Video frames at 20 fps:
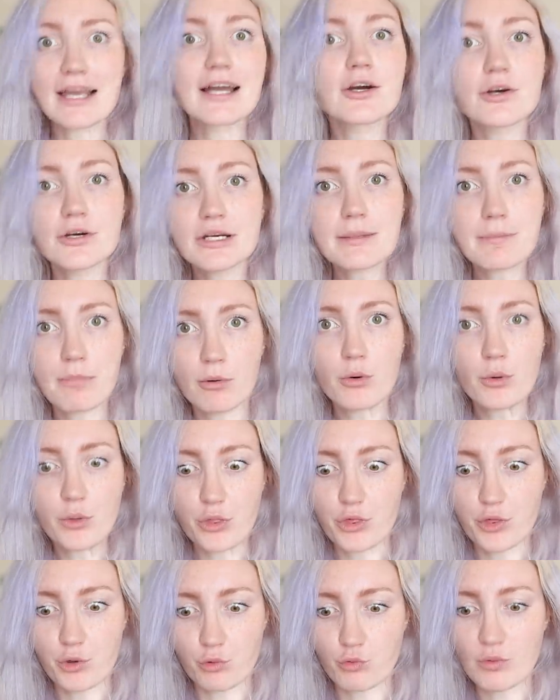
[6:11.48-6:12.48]
like I already
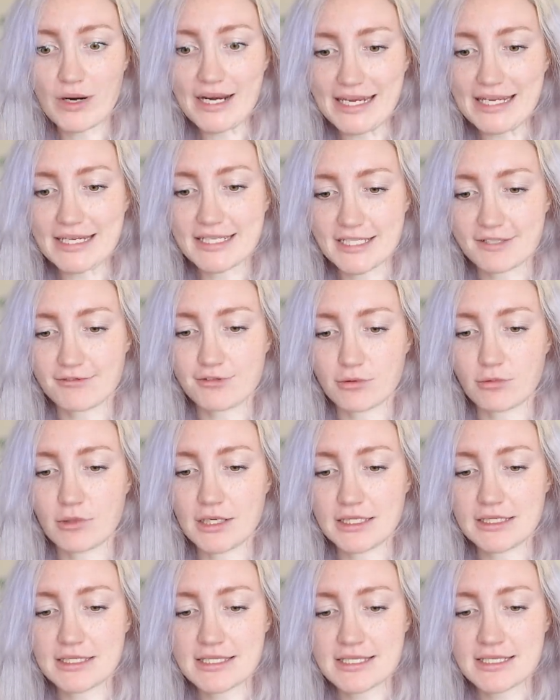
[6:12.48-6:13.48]
bought three different
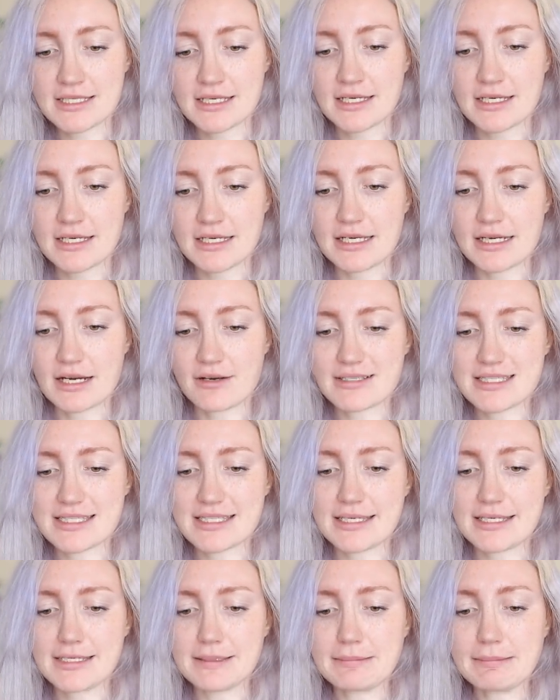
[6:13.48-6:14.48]
ones and I was
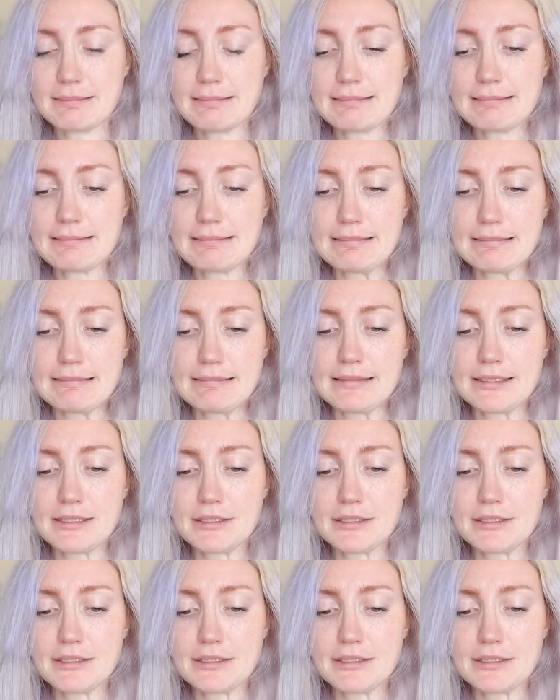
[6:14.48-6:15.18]
thinking, oh,